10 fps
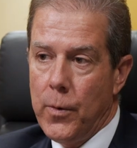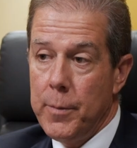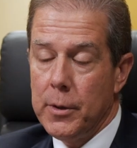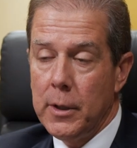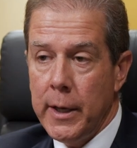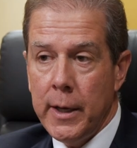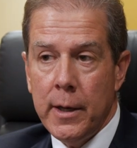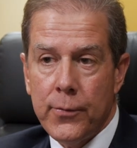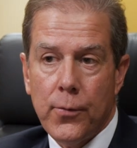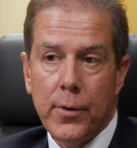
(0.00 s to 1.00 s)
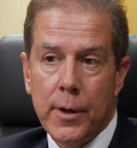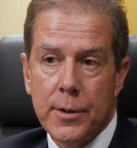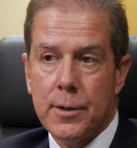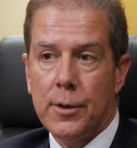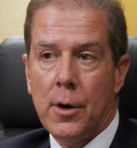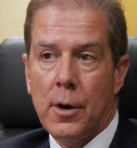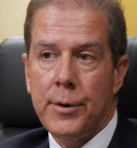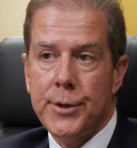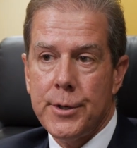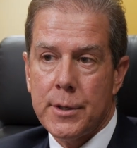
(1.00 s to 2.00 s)
we believe is the
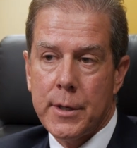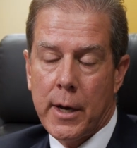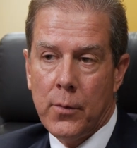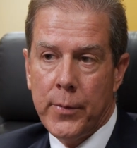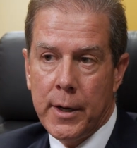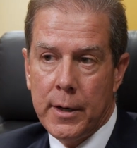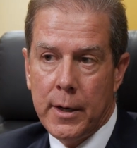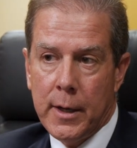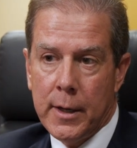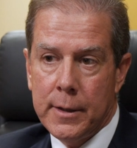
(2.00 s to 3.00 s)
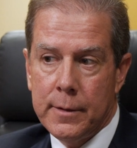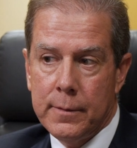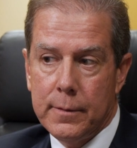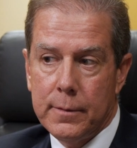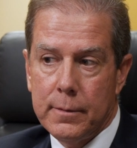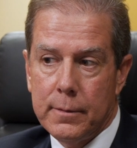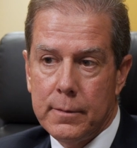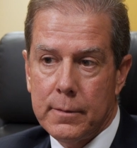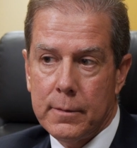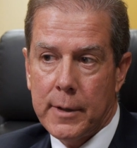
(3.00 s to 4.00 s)
largest settlement in
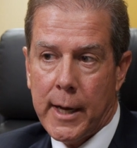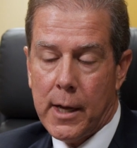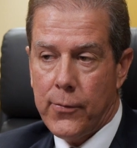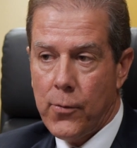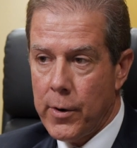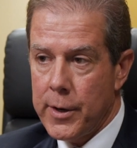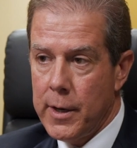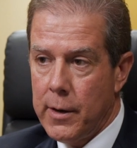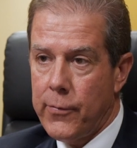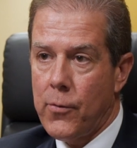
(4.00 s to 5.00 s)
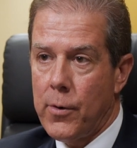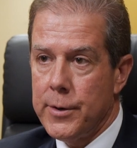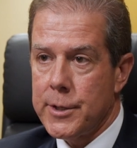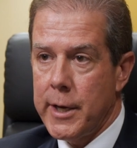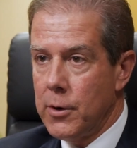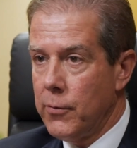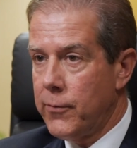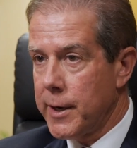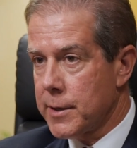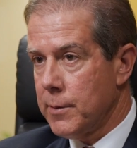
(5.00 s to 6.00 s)
California for a single
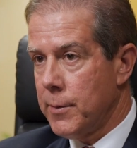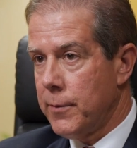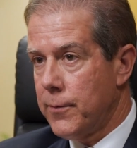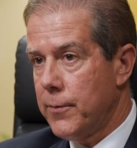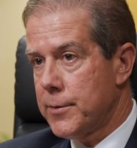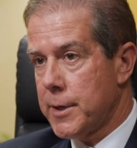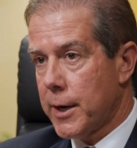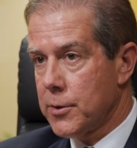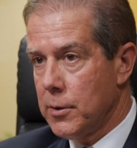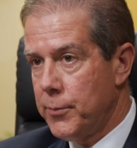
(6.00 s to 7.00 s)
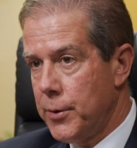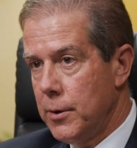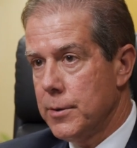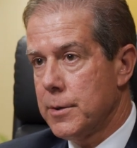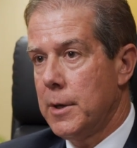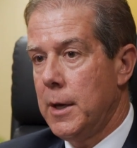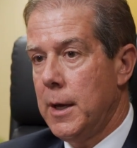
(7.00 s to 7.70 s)
victim of sexual abuse.